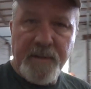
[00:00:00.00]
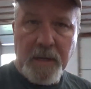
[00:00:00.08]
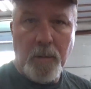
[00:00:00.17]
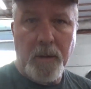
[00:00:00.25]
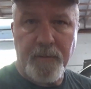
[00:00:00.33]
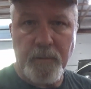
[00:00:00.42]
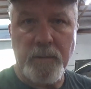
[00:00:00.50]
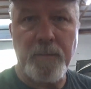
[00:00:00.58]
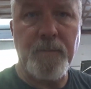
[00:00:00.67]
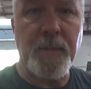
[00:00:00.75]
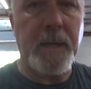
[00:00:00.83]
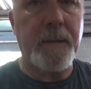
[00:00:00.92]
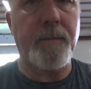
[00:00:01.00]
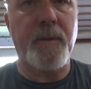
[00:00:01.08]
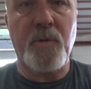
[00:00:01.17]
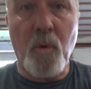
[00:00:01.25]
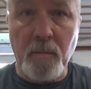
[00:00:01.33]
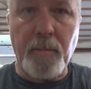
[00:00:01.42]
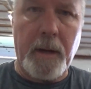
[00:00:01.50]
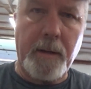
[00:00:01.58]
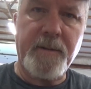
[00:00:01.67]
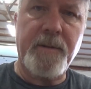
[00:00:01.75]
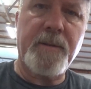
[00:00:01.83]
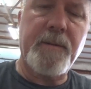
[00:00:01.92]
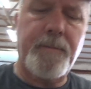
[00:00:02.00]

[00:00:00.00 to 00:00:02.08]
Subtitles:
however, that the torque boxes,